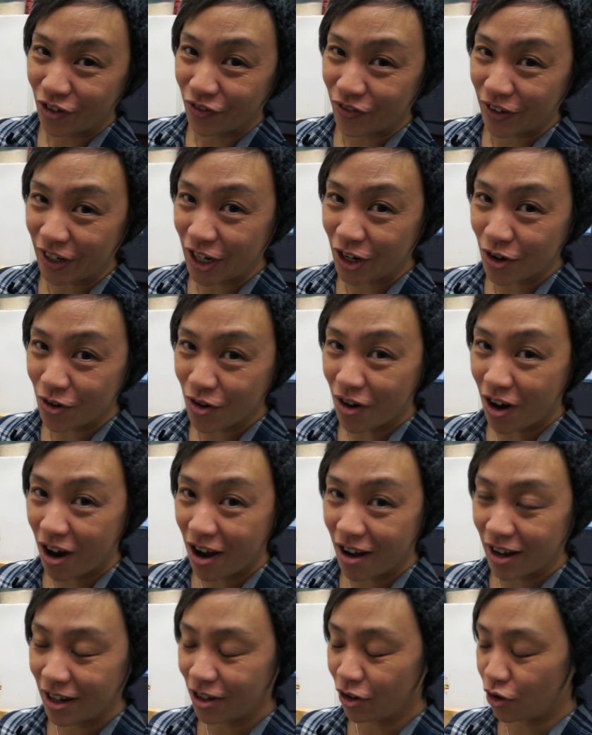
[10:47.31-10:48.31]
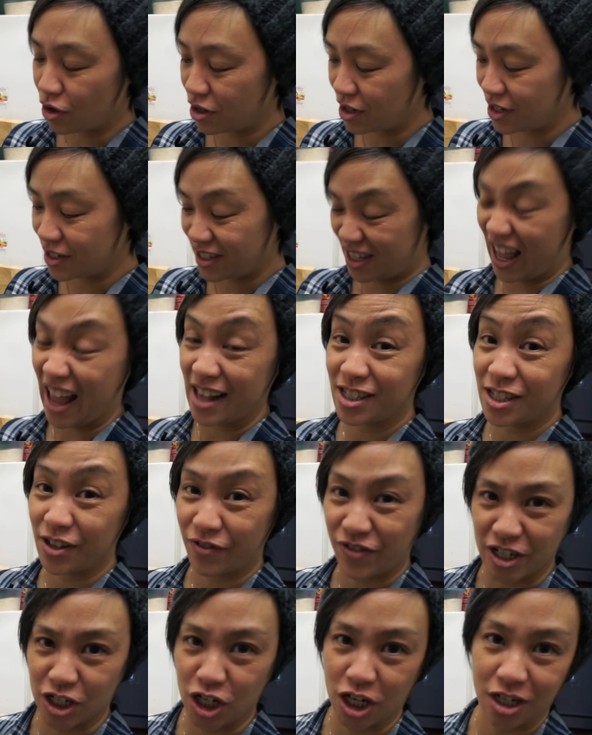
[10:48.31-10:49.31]
video on, or is that
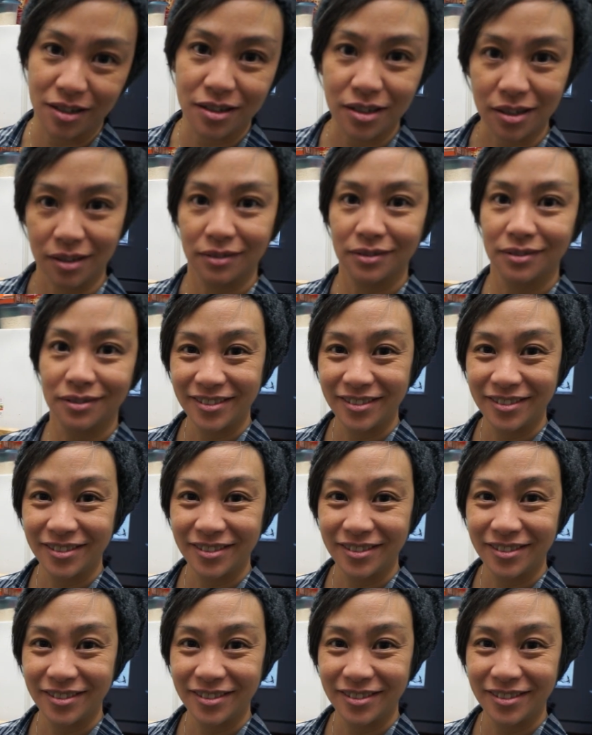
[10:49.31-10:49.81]
sufficient?